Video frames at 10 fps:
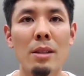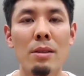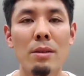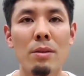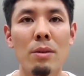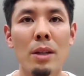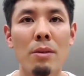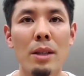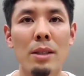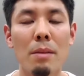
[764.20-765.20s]
This was
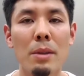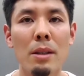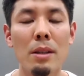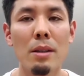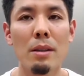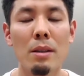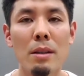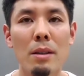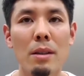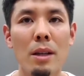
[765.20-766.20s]
the key
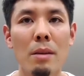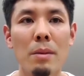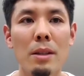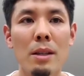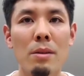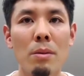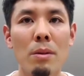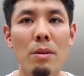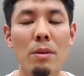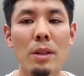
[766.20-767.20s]
question. To
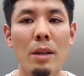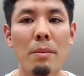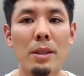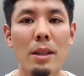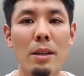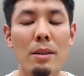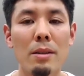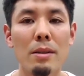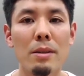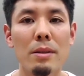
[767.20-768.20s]
answer this question, we
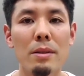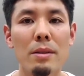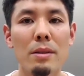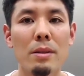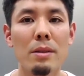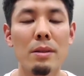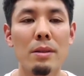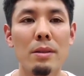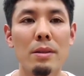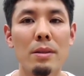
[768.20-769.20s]
conducted an
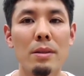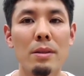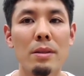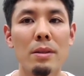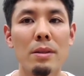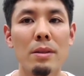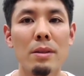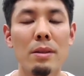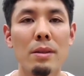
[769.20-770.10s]
A/B test.